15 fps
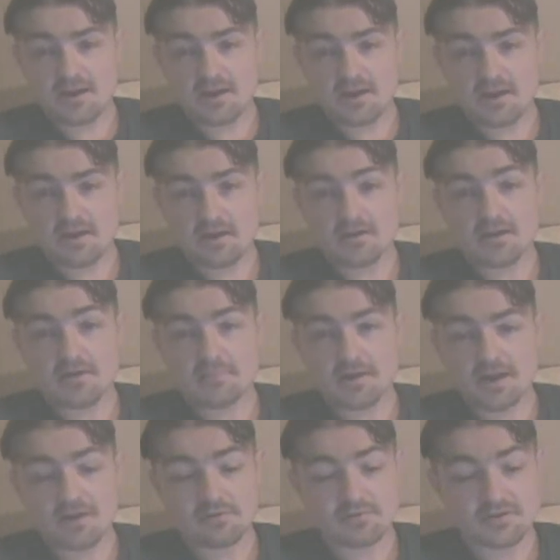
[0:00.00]
and I'll come
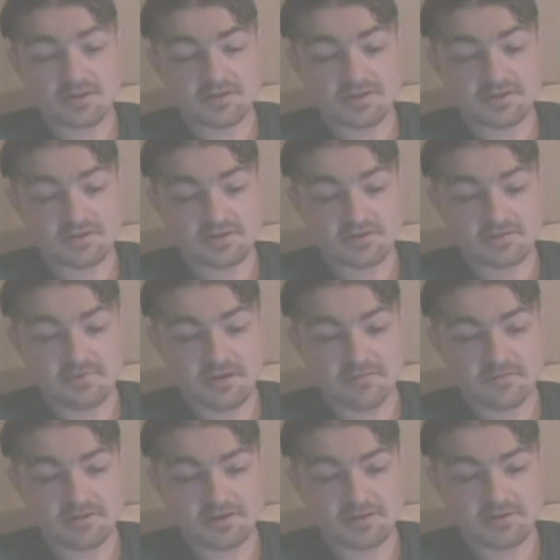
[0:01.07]
back when this is just
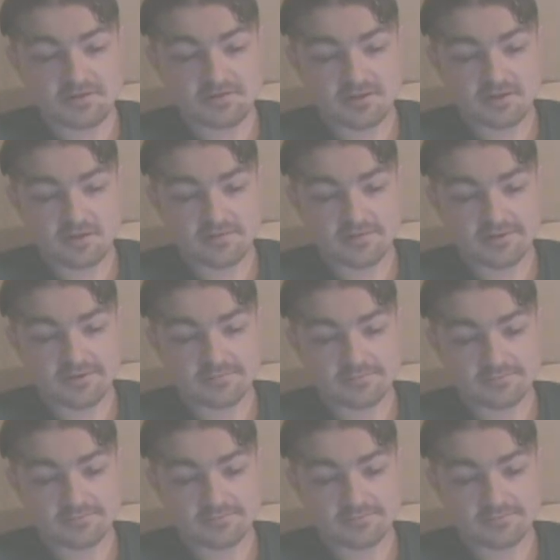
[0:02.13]
about finished recovering.